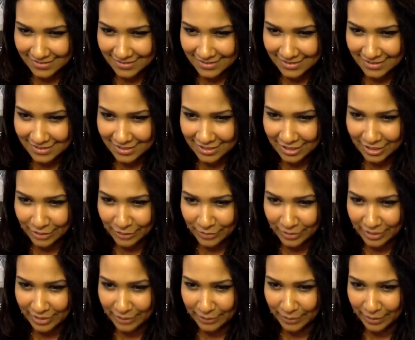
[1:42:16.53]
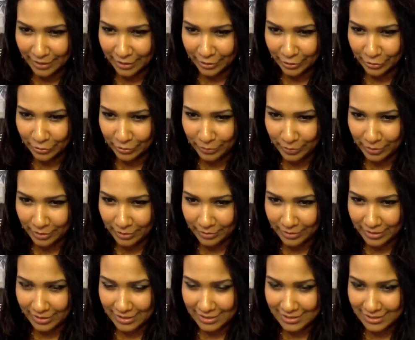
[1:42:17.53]
Just get the money and buy your own
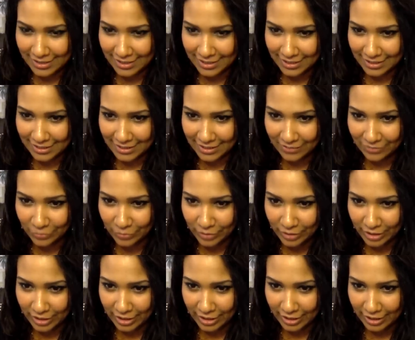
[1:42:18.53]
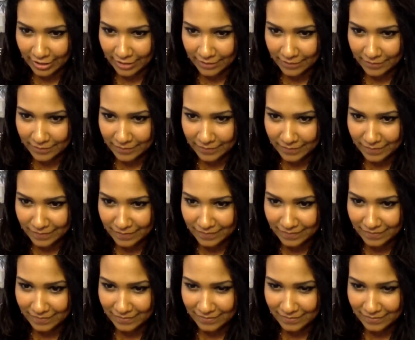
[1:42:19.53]
apartment. Exactly, if you can get it.